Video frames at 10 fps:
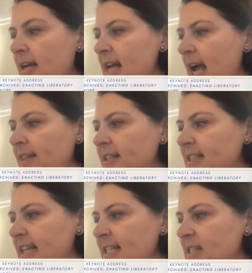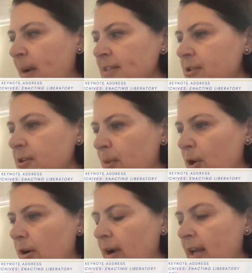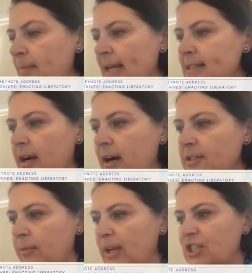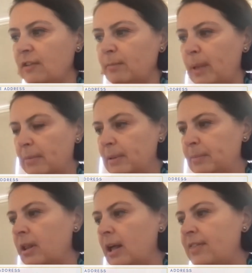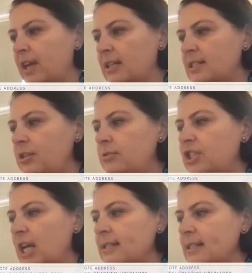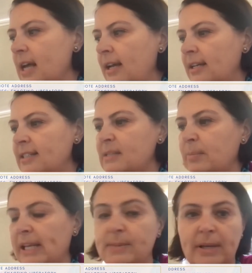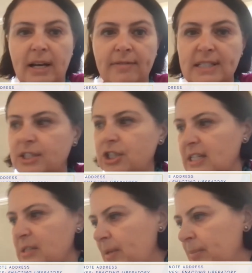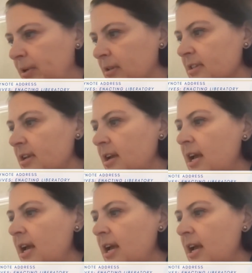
to end the state sponsored murder and mass incarceration of Black people and the continued genocide and displacement of Indigenous peoples,